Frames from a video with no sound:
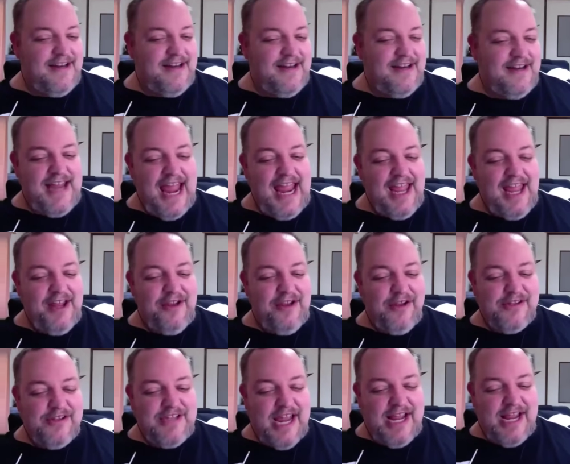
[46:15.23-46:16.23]
of the day, it
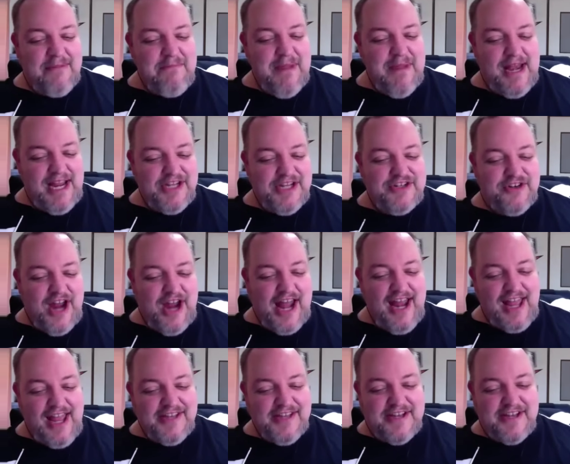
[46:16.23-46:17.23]
looks like a mini strat
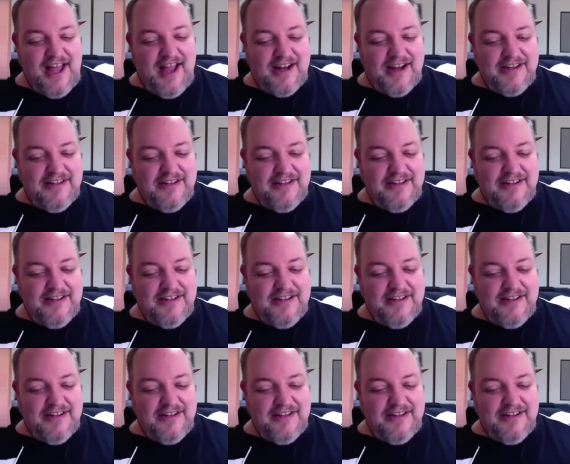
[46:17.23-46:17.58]
headstock.